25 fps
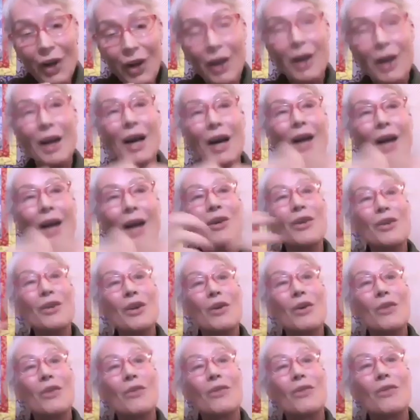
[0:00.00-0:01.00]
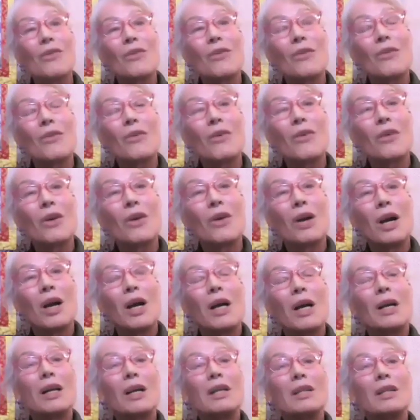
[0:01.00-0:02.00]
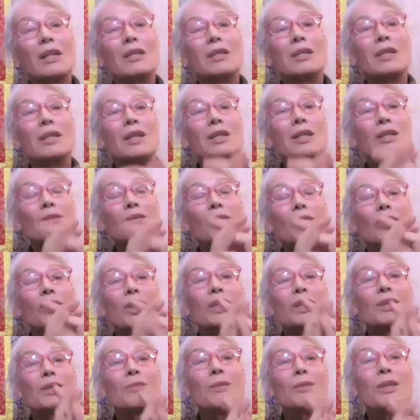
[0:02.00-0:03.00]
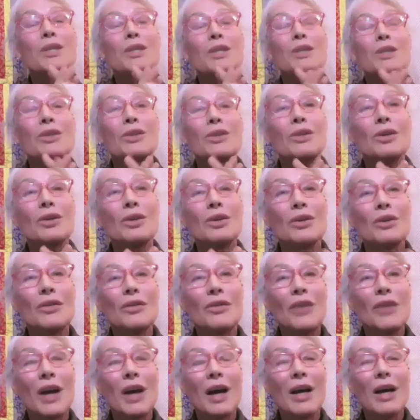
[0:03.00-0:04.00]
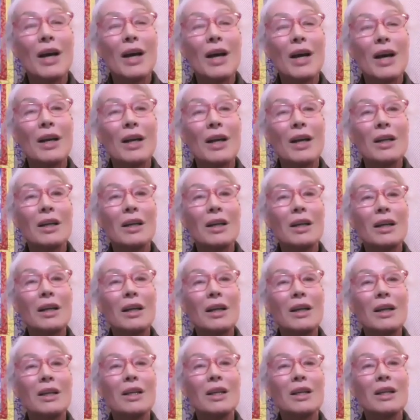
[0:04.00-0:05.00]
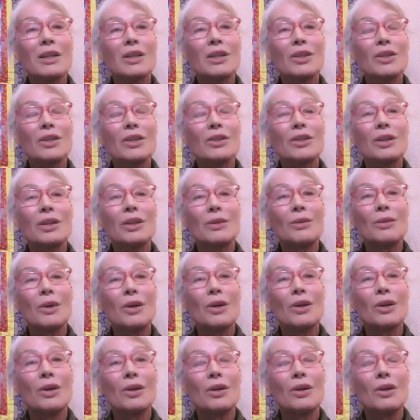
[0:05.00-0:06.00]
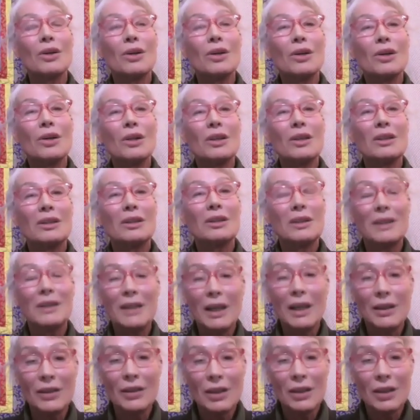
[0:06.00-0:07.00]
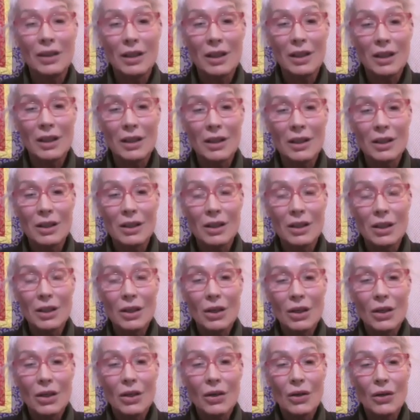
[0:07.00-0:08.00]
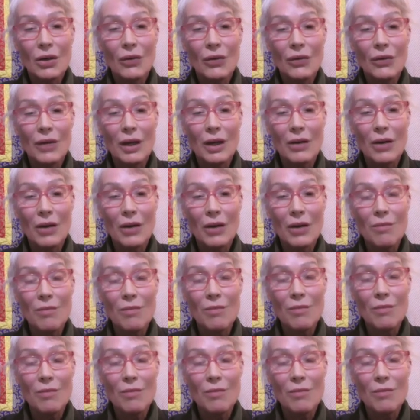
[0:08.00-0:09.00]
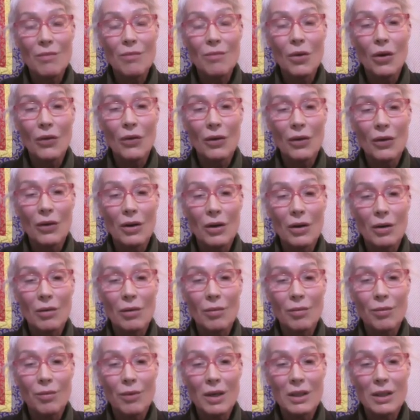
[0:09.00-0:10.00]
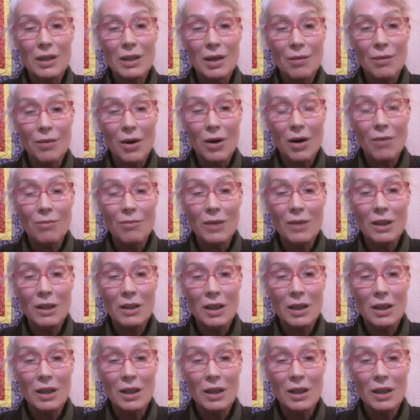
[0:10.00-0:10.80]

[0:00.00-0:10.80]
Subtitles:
I don't know if there is more expression of that inexhaustible tenderness of the Great Mother Prajnaparamita,